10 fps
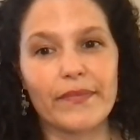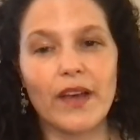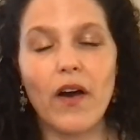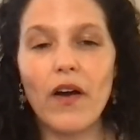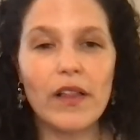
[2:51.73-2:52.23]

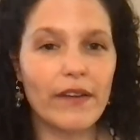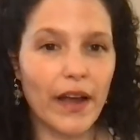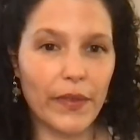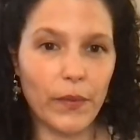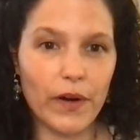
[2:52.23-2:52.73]
all
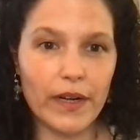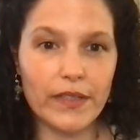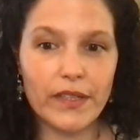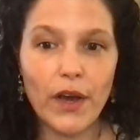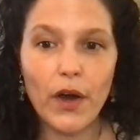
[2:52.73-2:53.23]
around the
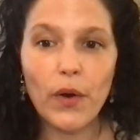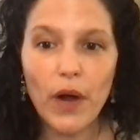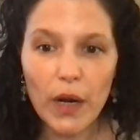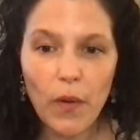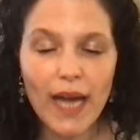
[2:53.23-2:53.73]
world who
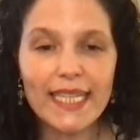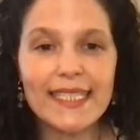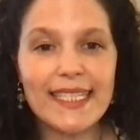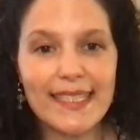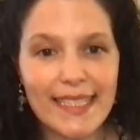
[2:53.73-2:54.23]
are wanting
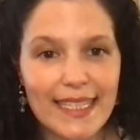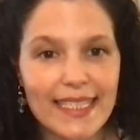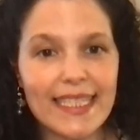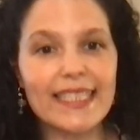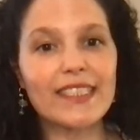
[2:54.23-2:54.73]
to see
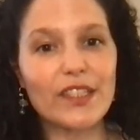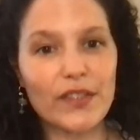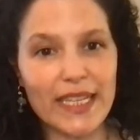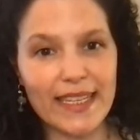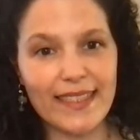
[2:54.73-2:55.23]
an
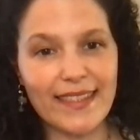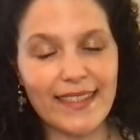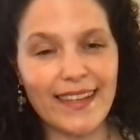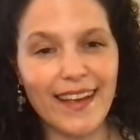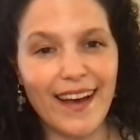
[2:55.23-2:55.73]

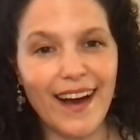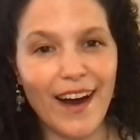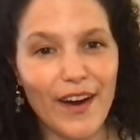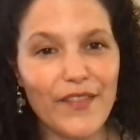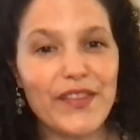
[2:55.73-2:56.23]
increase
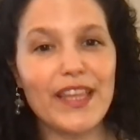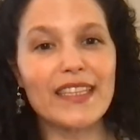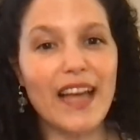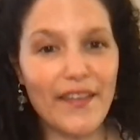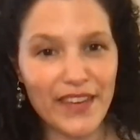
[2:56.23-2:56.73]
of the
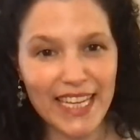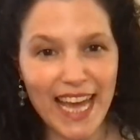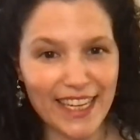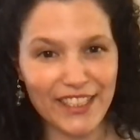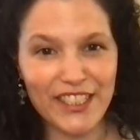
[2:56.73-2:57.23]
loving
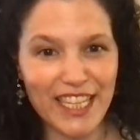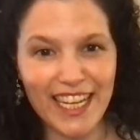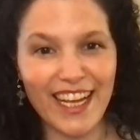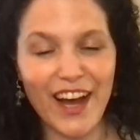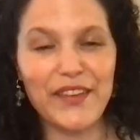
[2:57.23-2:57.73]

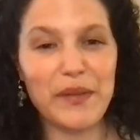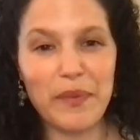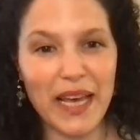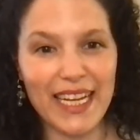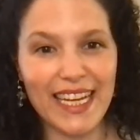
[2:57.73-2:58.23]
energy on the
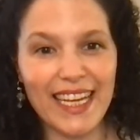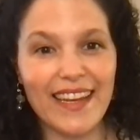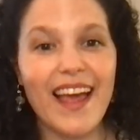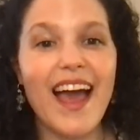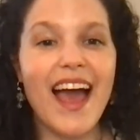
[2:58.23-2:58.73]
planet
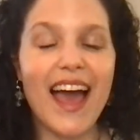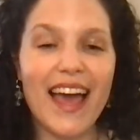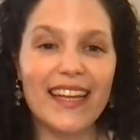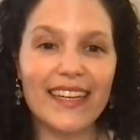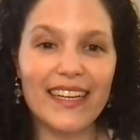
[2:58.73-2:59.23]

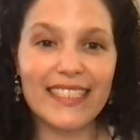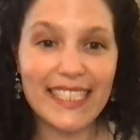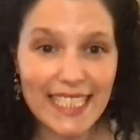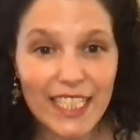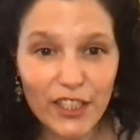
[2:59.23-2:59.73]
and a
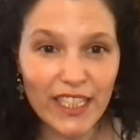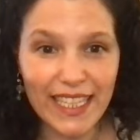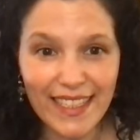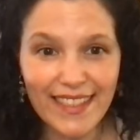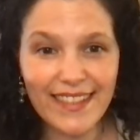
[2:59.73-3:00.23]

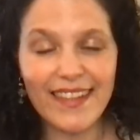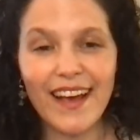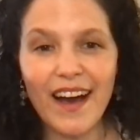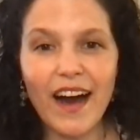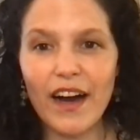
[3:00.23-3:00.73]
decrease
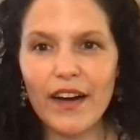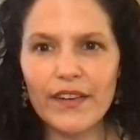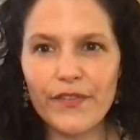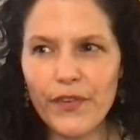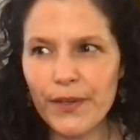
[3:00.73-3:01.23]

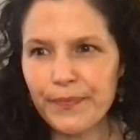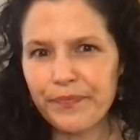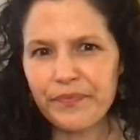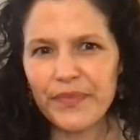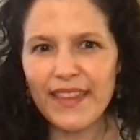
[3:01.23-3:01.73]
of
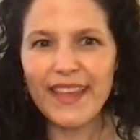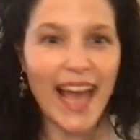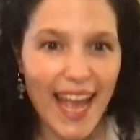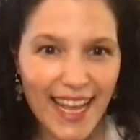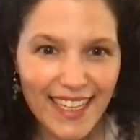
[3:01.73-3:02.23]
the
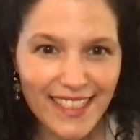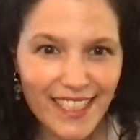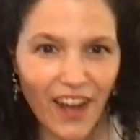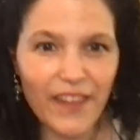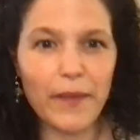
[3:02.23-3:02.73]
hate
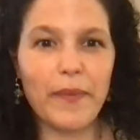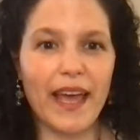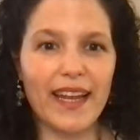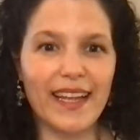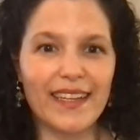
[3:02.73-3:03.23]
on the
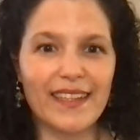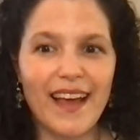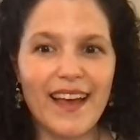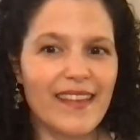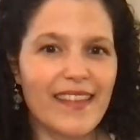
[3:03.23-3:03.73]
planet,
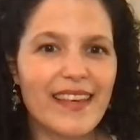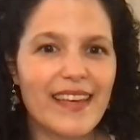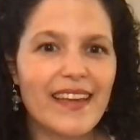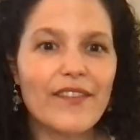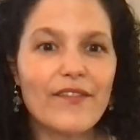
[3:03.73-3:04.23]

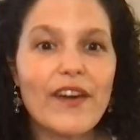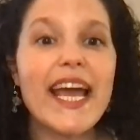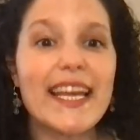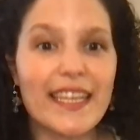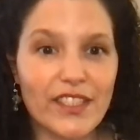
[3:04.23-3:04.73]
the
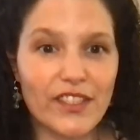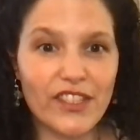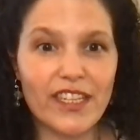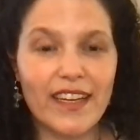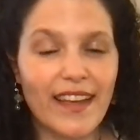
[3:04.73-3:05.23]
rage,